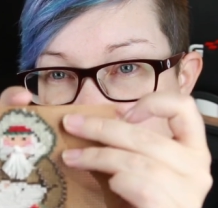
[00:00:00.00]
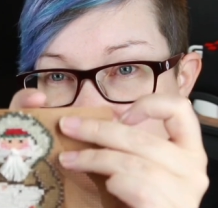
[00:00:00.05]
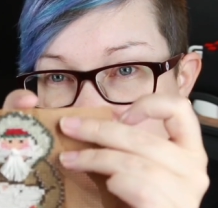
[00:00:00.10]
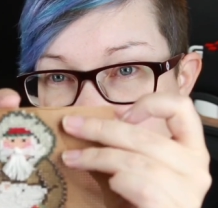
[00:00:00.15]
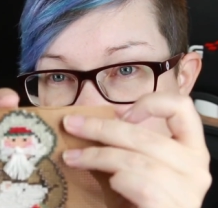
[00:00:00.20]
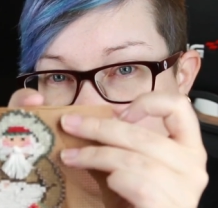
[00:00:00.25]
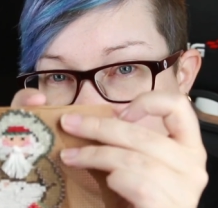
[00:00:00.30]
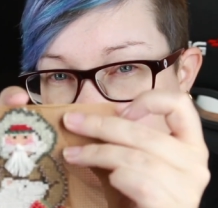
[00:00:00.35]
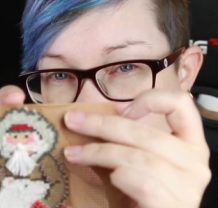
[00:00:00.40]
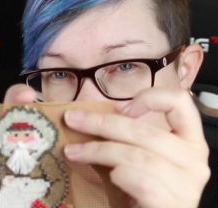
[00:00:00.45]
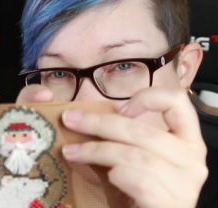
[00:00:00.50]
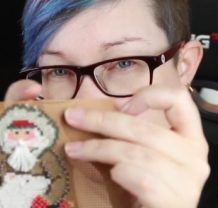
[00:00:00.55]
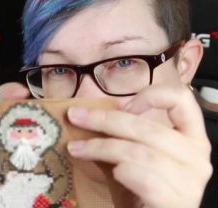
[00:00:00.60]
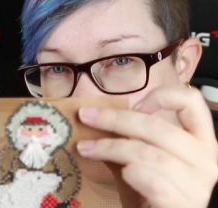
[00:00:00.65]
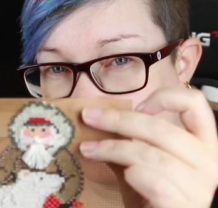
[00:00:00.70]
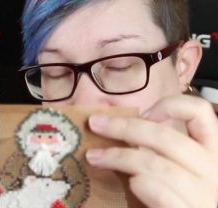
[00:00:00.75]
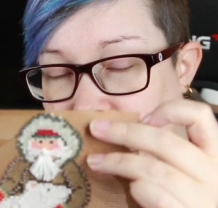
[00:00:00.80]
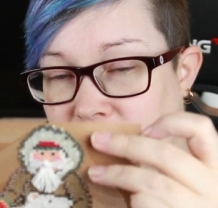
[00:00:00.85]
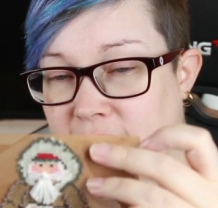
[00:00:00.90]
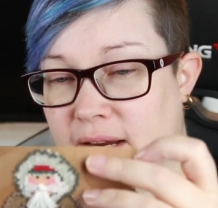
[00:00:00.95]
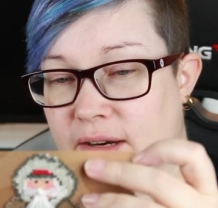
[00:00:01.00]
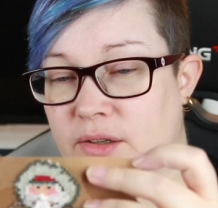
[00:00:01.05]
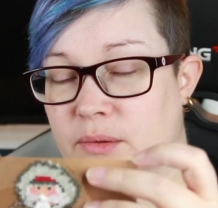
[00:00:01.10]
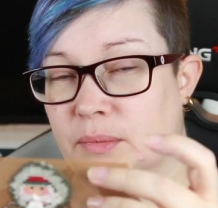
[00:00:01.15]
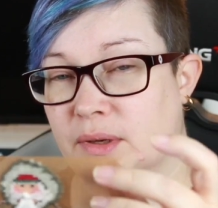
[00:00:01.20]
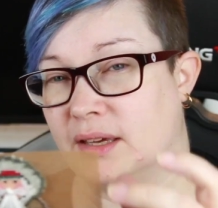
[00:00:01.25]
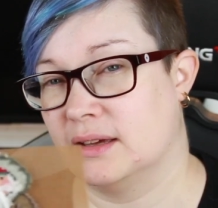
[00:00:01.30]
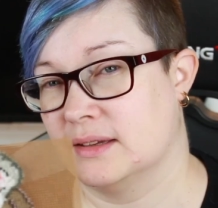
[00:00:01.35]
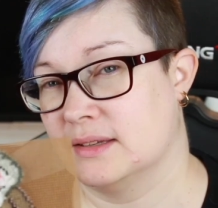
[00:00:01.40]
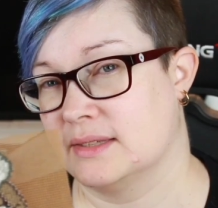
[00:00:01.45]
him down up here
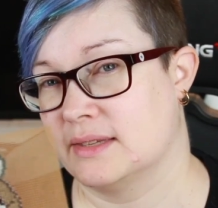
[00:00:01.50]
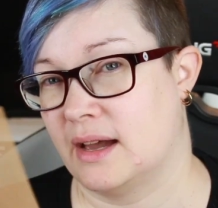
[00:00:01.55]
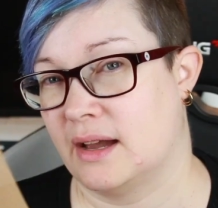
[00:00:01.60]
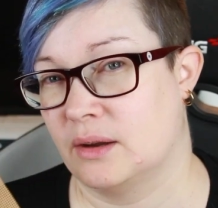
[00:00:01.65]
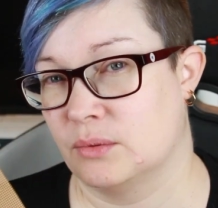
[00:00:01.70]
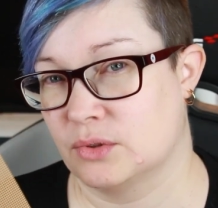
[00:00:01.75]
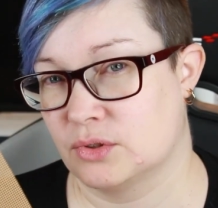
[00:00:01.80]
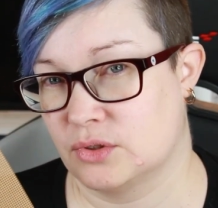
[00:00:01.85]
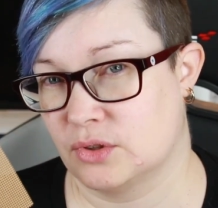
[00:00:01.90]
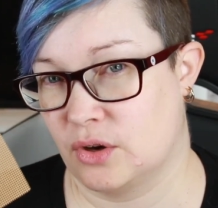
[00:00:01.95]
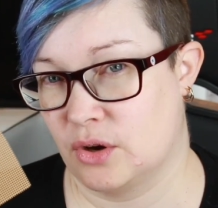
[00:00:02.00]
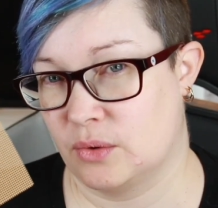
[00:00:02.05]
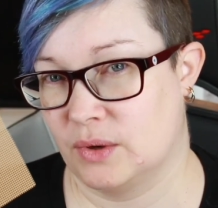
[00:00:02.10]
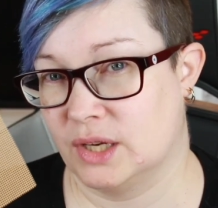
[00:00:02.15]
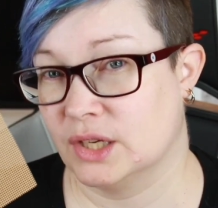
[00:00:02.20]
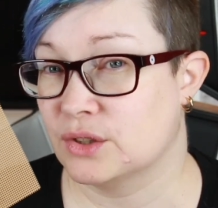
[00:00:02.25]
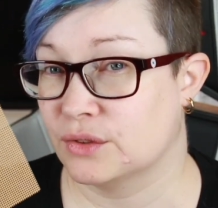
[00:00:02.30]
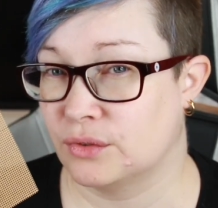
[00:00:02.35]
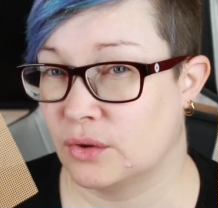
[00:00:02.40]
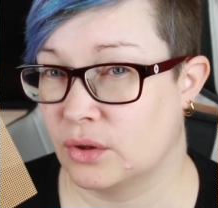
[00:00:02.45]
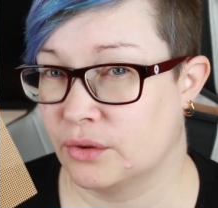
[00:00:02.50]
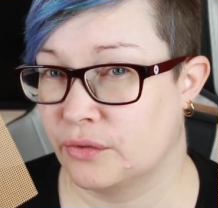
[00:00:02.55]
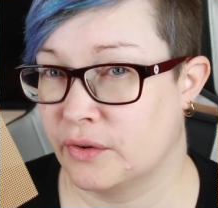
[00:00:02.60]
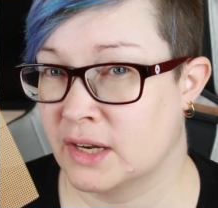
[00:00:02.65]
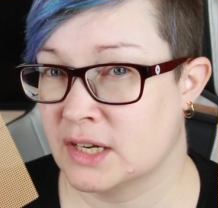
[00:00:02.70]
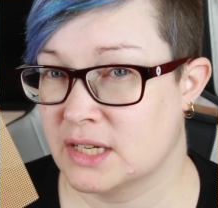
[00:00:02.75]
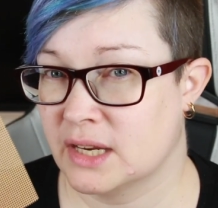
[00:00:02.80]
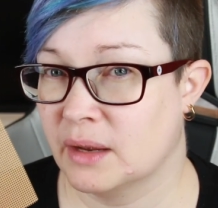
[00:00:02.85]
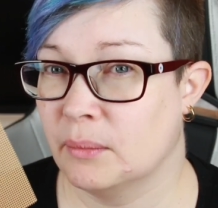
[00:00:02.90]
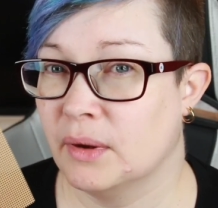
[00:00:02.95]
because I was going to fully
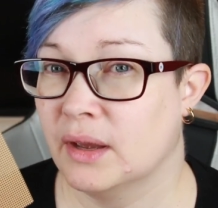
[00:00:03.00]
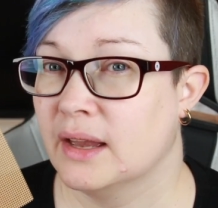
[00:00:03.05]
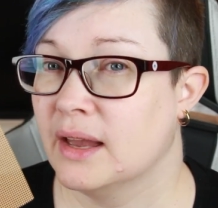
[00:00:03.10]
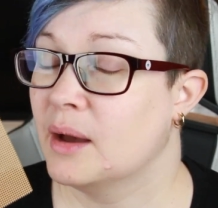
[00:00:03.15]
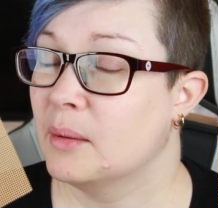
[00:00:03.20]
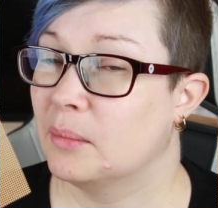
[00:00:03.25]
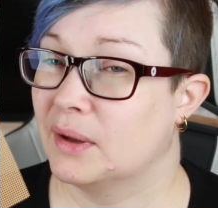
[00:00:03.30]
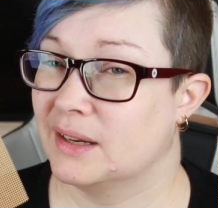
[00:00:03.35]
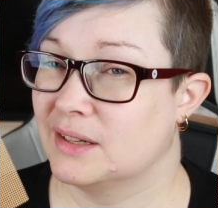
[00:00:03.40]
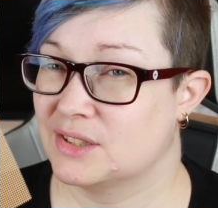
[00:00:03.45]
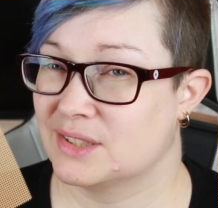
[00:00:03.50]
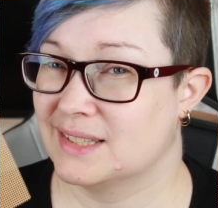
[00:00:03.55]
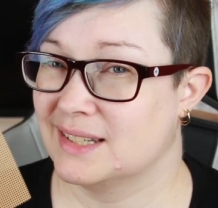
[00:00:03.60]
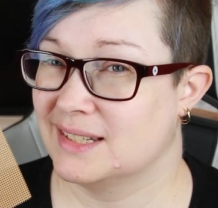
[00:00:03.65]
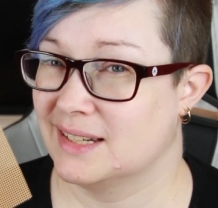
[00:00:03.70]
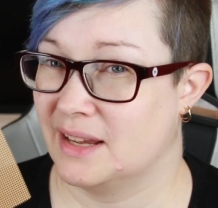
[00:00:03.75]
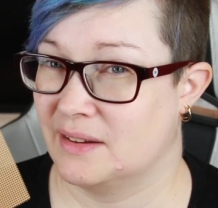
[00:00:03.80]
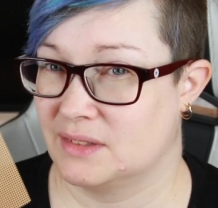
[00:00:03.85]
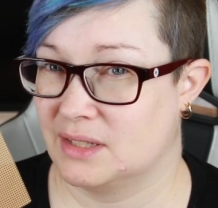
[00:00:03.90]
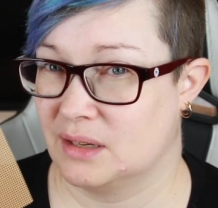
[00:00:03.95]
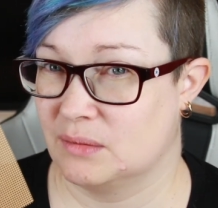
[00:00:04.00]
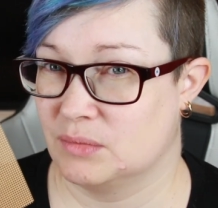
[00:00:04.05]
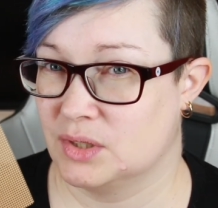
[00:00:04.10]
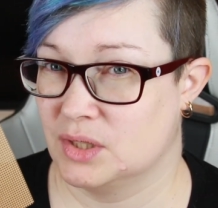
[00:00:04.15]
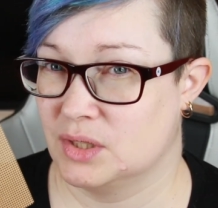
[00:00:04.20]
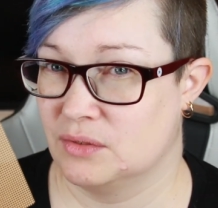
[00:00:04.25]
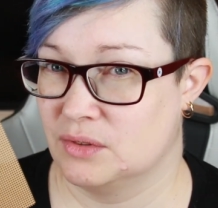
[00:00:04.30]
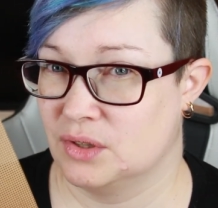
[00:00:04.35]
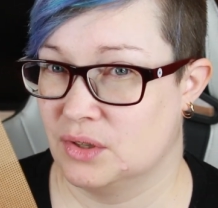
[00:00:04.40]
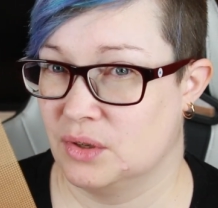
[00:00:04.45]
finish him, but I just didn't have time
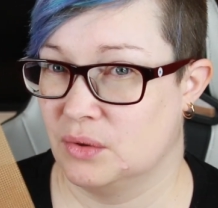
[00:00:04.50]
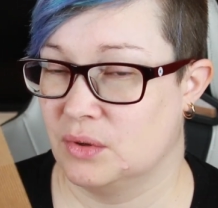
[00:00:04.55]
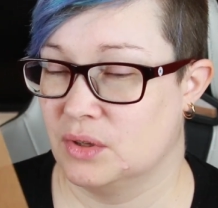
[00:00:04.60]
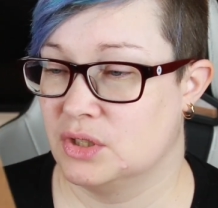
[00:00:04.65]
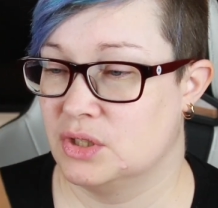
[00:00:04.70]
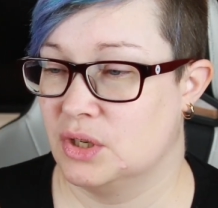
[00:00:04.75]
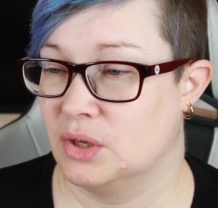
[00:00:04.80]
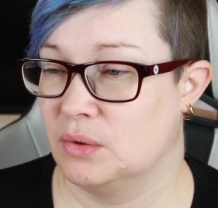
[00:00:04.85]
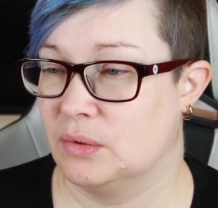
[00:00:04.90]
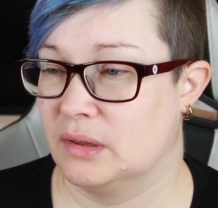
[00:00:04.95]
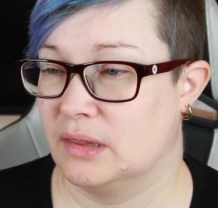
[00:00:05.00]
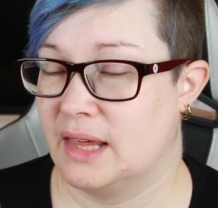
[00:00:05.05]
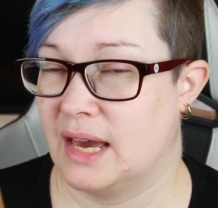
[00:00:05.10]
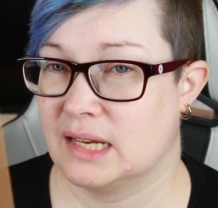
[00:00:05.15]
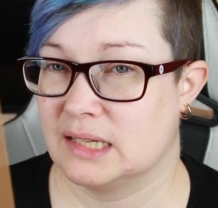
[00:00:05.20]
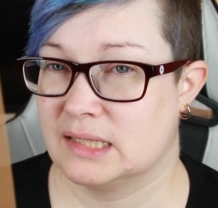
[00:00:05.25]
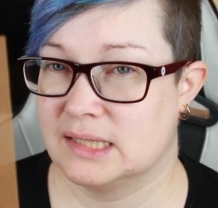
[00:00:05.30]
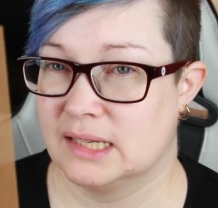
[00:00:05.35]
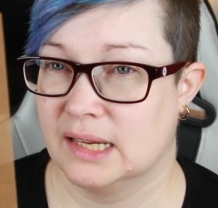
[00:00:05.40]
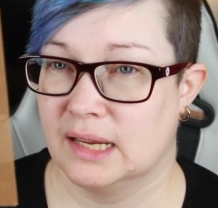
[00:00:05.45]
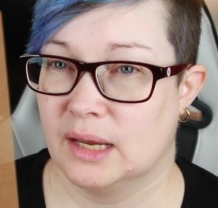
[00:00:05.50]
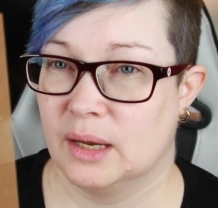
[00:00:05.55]
to do that.